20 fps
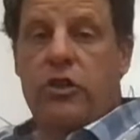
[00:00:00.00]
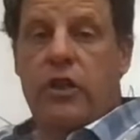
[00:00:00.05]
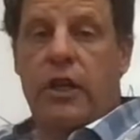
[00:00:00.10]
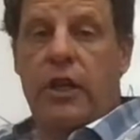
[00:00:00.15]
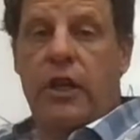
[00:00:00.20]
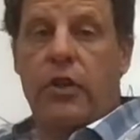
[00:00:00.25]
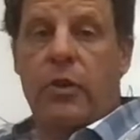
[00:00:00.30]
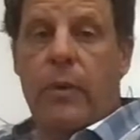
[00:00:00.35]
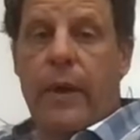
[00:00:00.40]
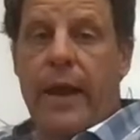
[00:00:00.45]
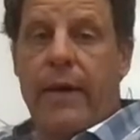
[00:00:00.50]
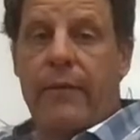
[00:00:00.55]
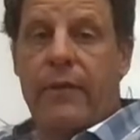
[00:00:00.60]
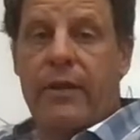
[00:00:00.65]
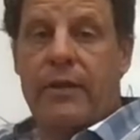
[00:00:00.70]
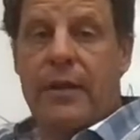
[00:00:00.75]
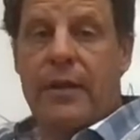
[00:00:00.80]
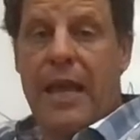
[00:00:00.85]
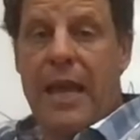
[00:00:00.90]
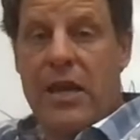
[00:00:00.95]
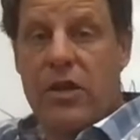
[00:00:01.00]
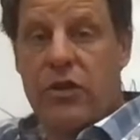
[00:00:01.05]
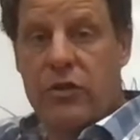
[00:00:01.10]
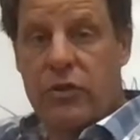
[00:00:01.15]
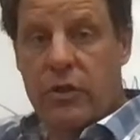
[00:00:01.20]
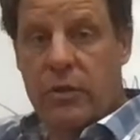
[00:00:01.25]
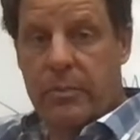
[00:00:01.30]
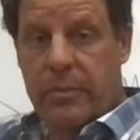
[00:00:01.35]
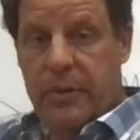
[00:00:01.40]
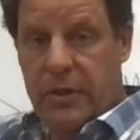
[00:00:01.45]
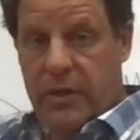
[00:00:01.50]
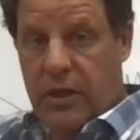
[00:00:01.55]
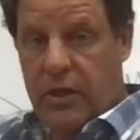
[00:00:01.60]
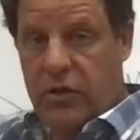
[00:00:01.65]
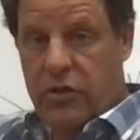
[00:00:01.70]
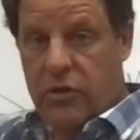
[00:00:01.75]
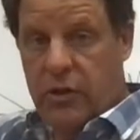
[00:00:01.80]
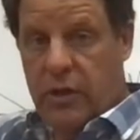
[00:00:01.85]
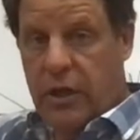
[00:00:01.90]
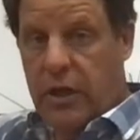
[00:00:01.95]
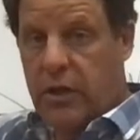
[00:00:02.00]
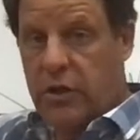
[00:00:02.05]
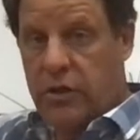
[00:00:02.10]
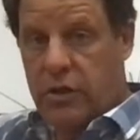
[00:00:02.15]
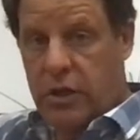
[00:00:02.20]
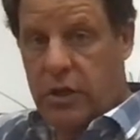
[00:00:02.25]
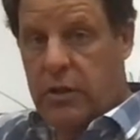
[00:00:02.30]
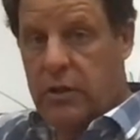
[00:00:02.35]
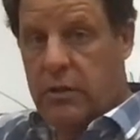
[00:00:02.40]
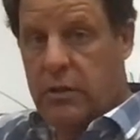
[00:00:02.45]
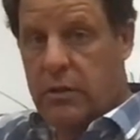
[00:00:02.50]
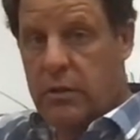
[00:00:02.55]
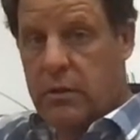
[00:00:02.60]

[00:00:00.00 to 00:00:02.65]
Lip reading: in gravitational potential energy,